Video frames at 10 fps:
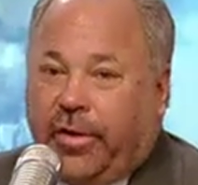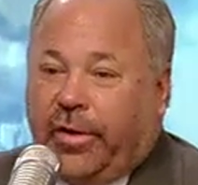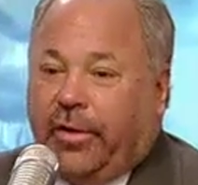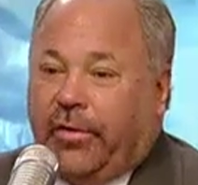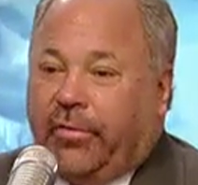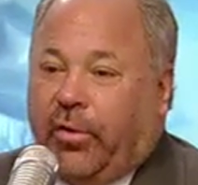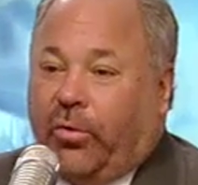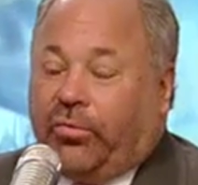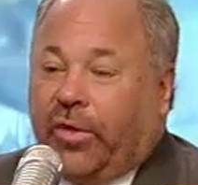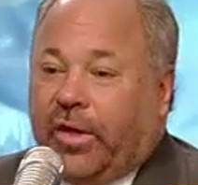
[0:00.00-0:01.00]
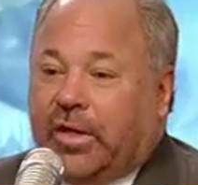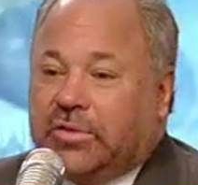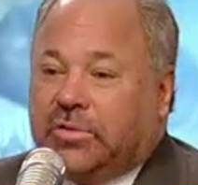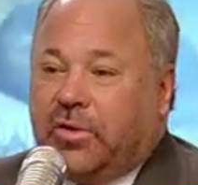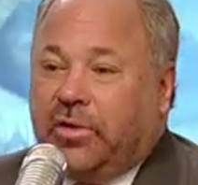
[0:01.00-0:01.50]
The whole thing
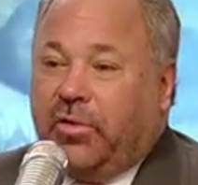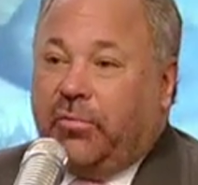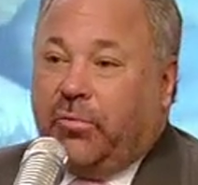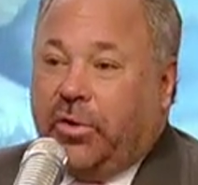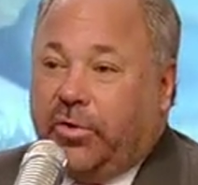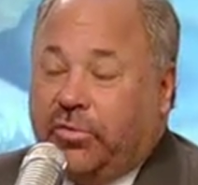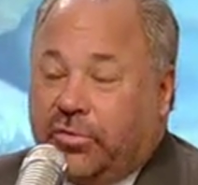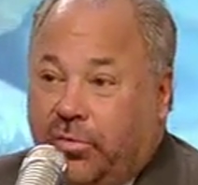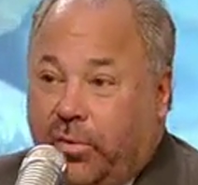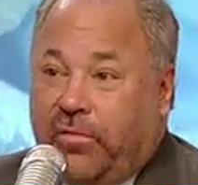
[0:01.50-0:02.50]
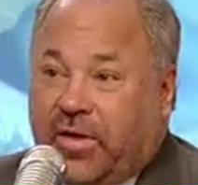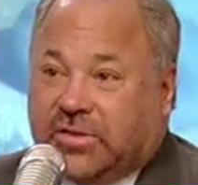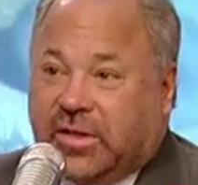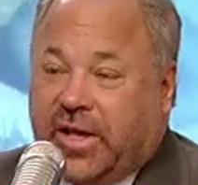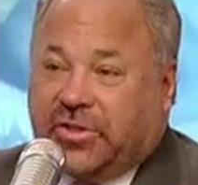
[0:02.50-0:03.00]
is when you do an
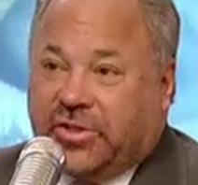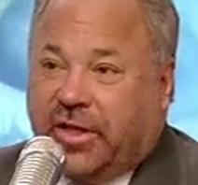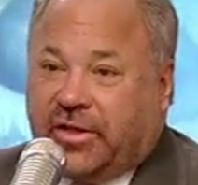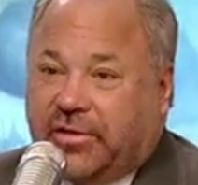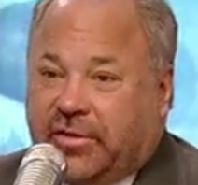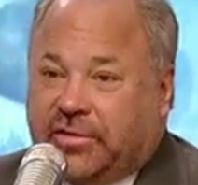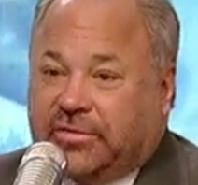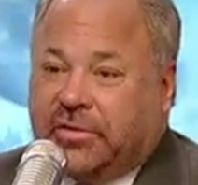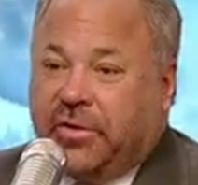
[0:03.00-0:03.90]
investigation like this,